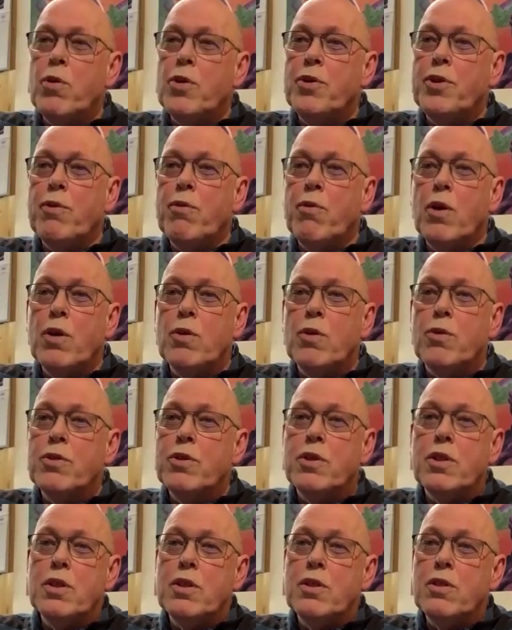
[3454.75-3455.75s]
what he wrote
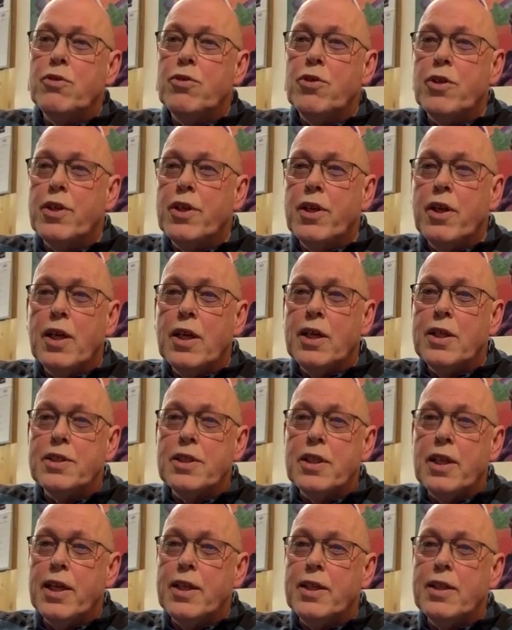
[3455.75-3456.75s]
uh, thirty years
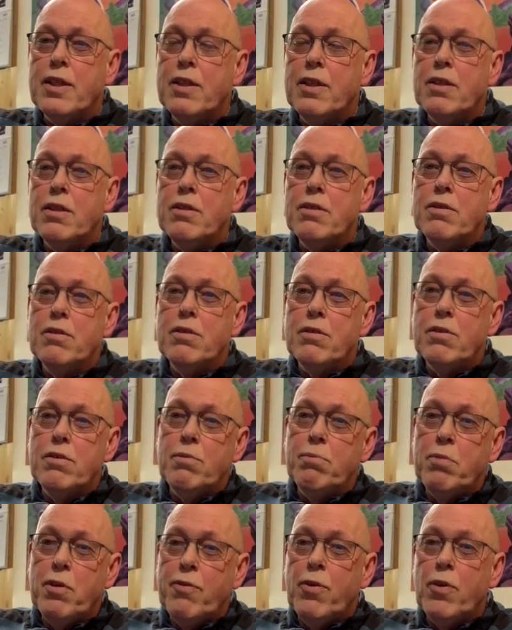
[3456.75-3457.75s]
late uh,
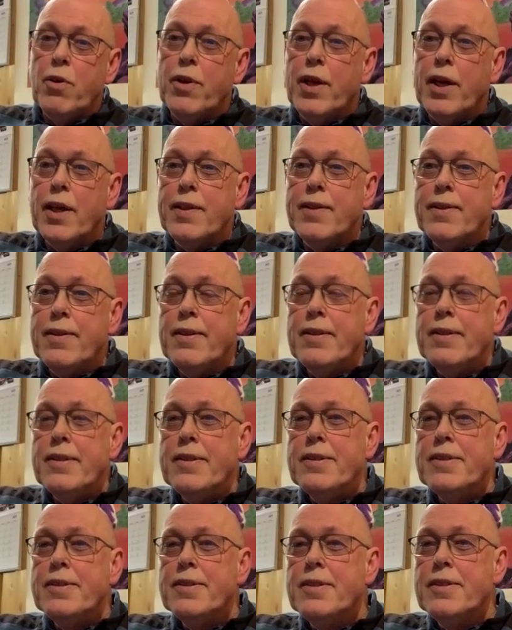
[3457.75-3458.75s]
before that.
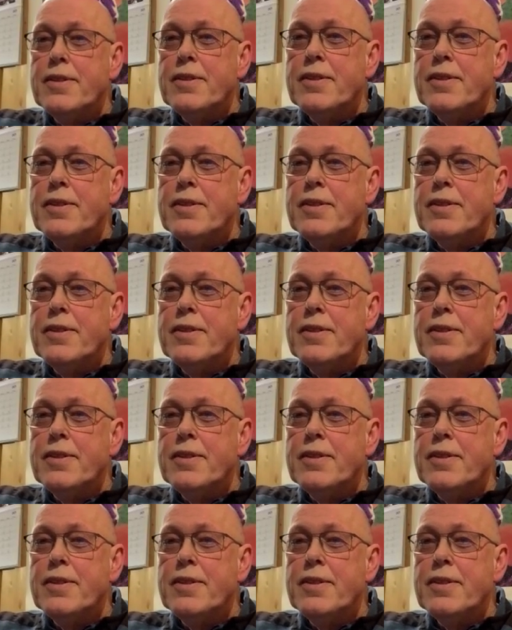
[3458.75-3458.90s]
I